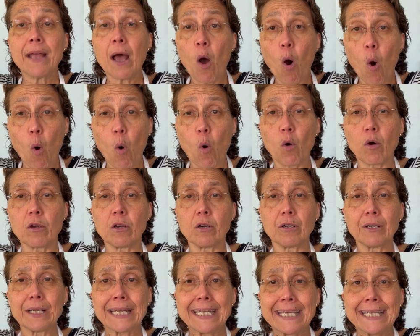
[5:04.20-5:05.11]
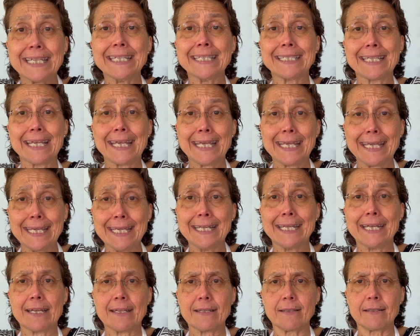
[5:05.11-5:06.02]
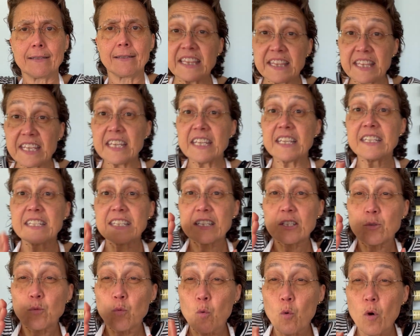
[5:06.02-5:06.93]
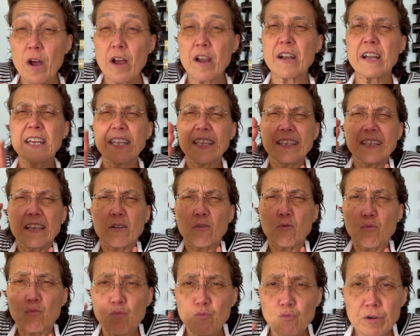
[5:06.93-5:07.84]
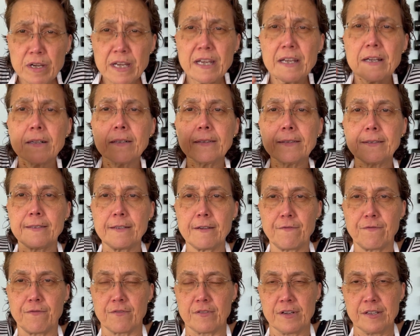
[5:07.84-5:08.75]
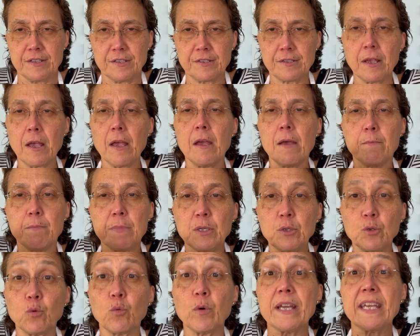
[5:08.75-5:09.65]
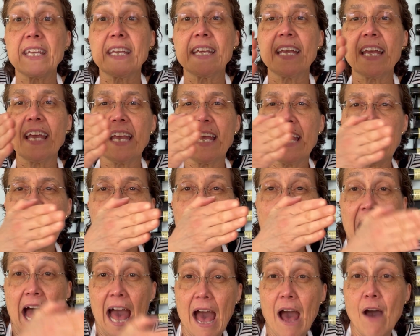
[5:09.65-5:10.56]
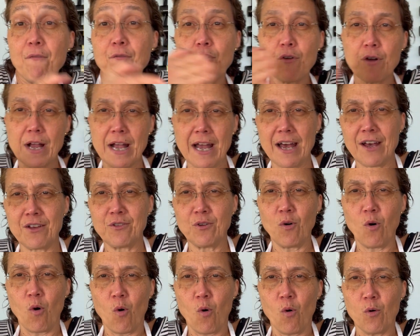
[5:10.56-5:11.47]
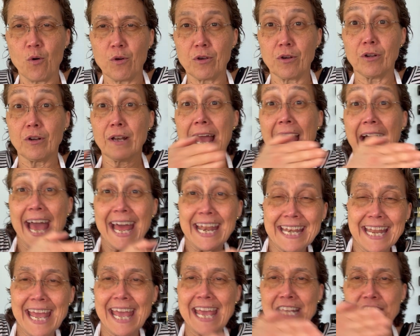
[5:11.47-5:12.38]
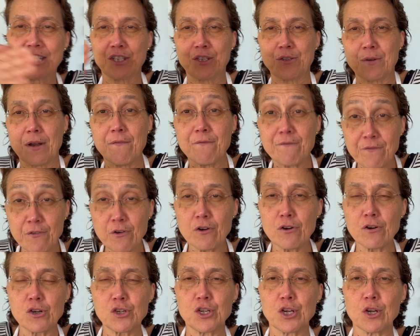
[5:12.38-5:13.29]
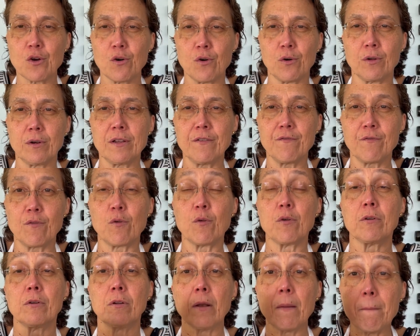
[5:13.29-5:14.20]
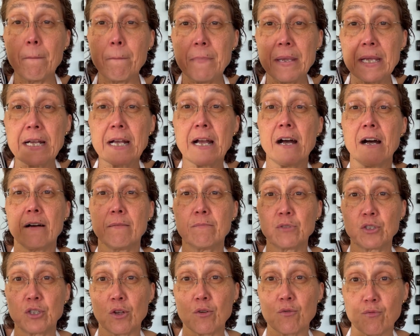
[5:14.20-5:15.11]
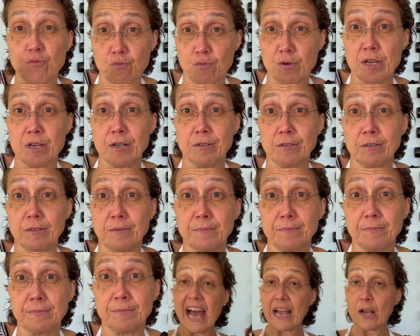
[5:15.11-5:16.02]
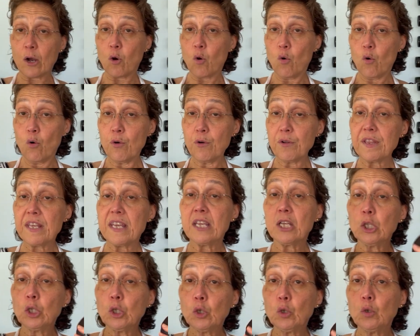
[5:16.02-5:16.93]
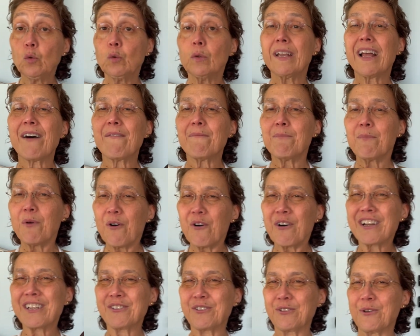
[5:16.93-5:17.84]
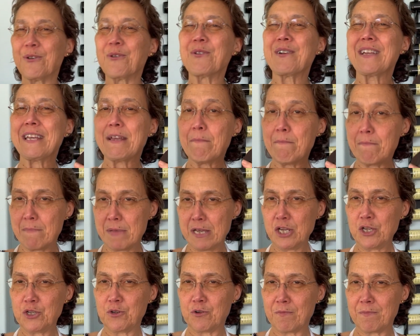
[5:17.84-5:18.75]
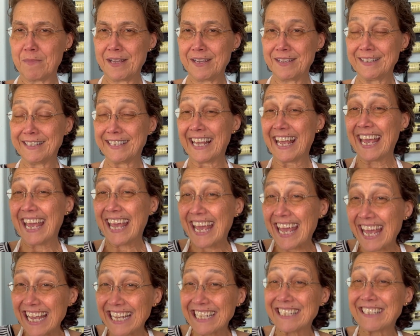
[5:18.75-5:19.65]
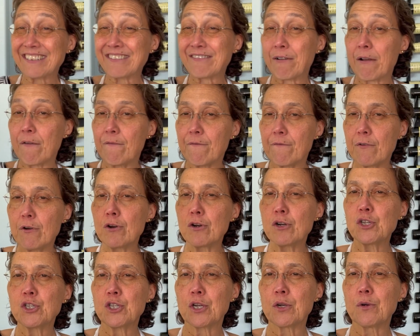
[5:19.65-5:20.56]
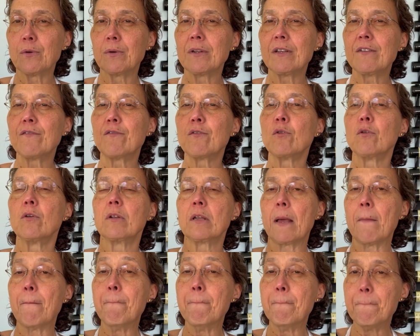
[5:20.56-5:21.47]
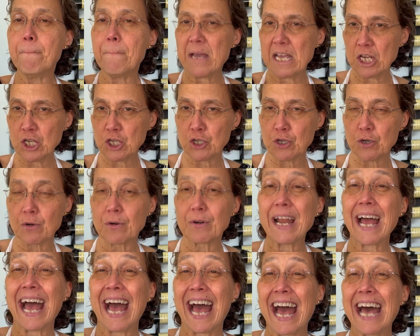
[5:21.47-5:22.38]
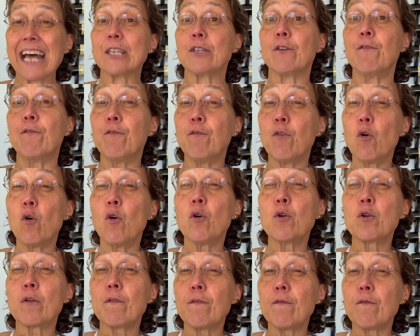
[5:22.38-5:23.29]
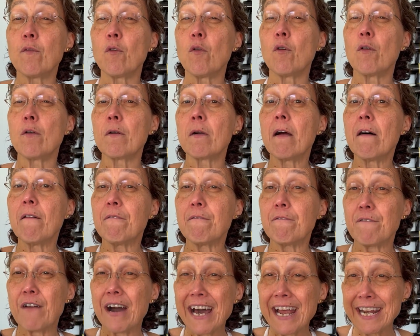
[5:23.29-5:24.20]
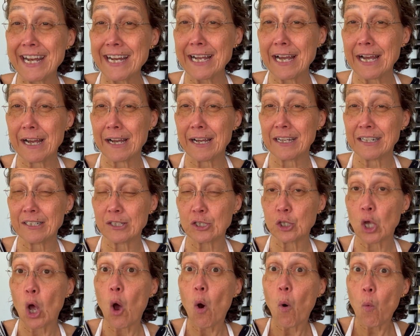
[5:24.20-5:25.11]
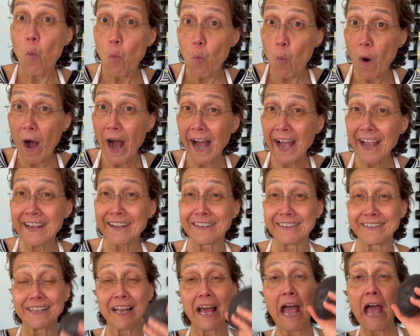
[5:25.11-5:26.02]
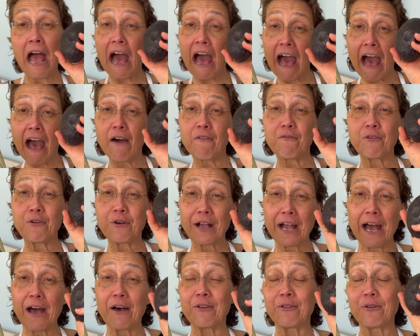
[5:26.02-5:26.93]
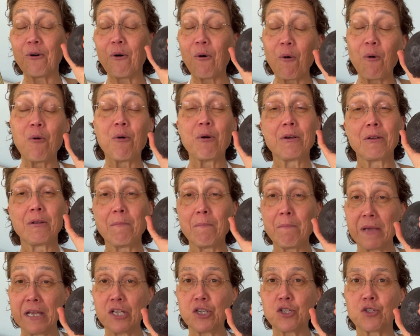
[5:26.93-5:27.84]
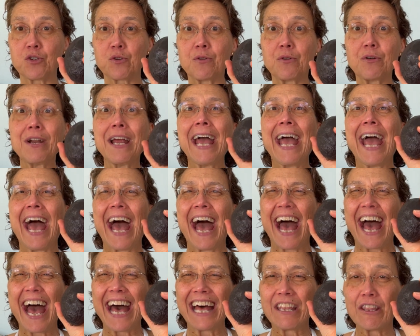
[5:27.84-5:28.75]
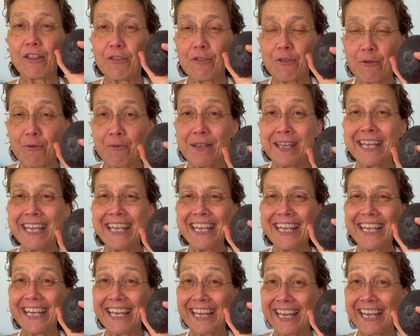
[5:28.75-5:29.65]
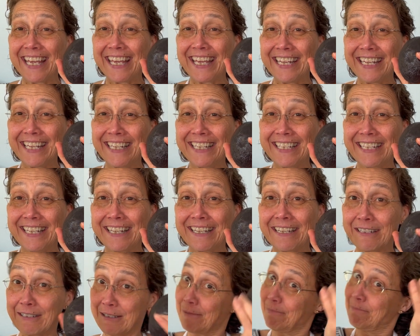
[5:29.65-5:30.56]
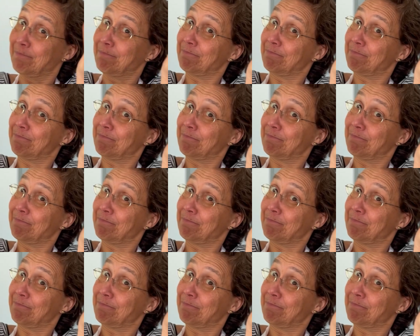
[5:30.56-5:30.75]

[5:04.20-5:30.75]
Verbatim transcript: the oil is heated. This is where the real difference between avocado oil and extra virgin olive oil becomes real. According to laboratory measurements, extra virgin olive oil measured at 404 Fahrenheit, while avocado oil measured at 386.